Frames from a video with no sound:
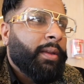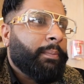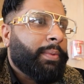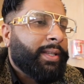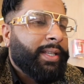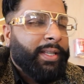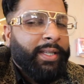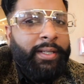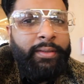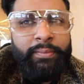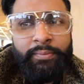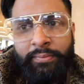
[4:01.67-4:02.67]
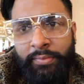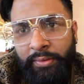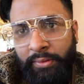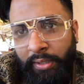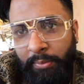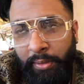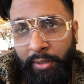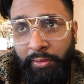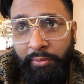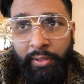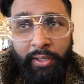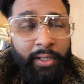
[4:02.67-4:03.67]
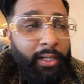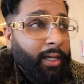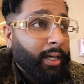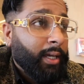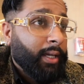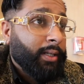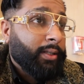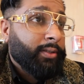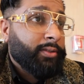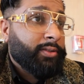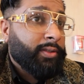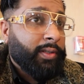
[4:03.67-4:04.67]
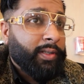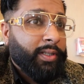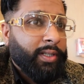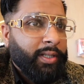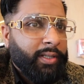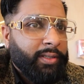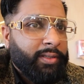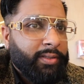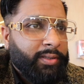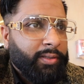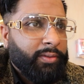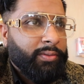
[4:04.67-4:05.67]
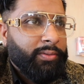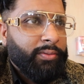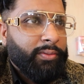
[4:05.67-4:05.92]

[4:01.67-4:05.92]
But then again, I'm hungry and so are the kids, so